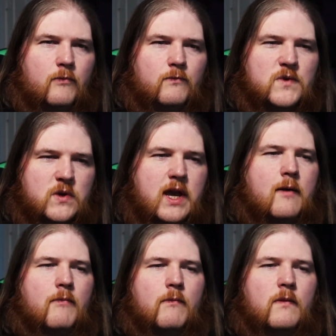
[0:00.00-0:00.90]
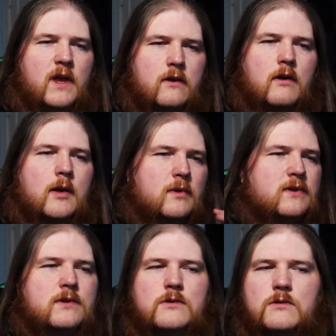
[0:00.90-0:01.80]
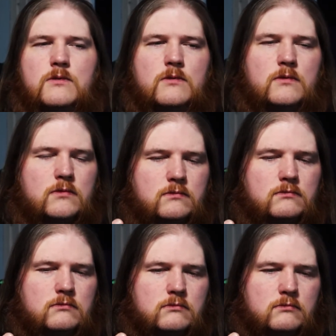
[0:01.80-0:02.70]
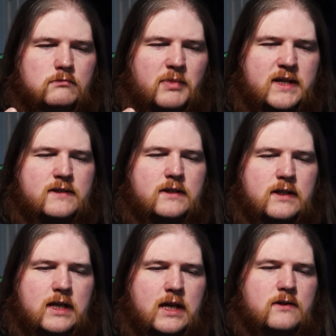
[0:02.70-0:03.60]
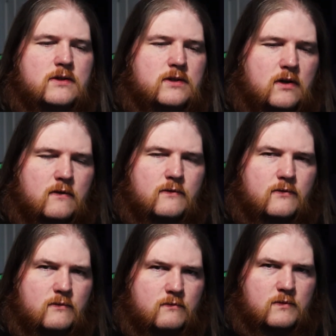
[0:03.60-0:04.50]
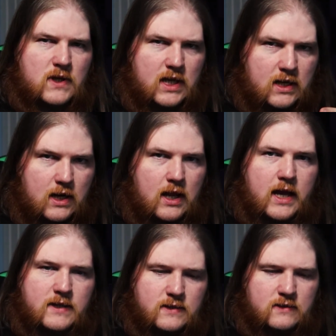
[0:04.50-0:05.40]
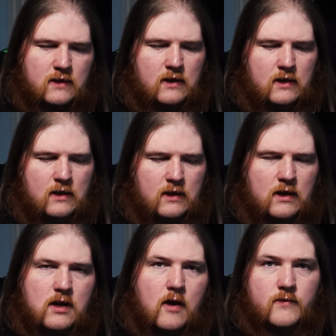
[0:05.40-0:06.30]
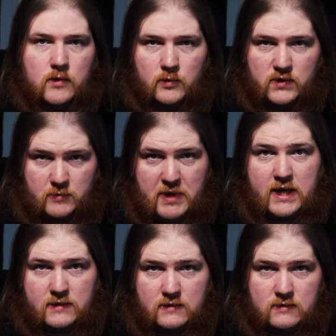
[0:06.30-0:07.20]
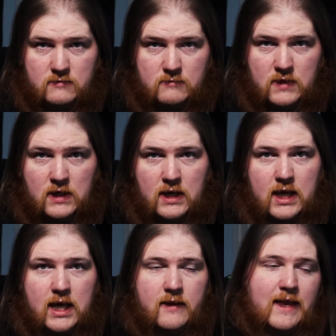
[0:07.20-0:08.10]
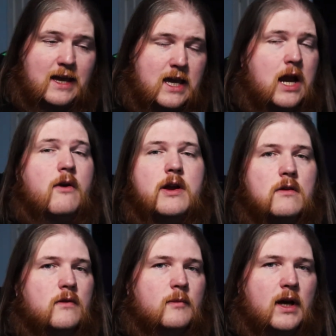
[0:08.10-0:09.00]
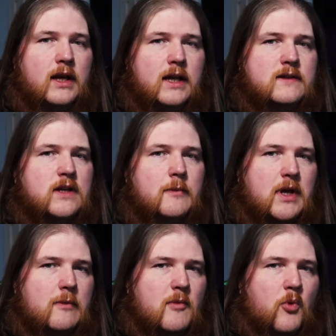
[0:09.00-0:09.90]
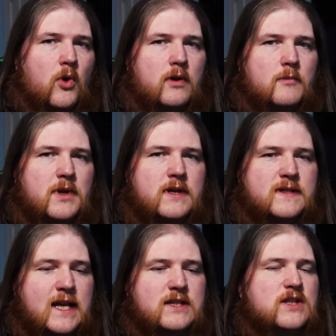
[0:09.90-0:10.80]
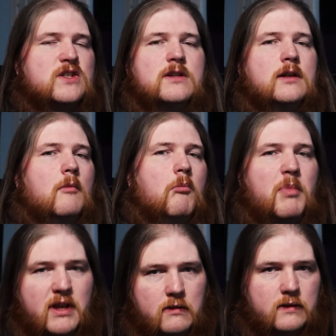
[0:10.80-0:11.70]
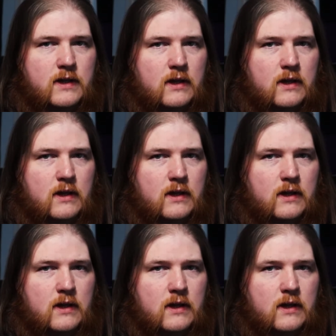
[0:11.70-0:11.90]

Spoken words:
So yeah, then you're able to basically get yourself in a nice, comfortable space. And that carryover money is going to become important because that's just going to build.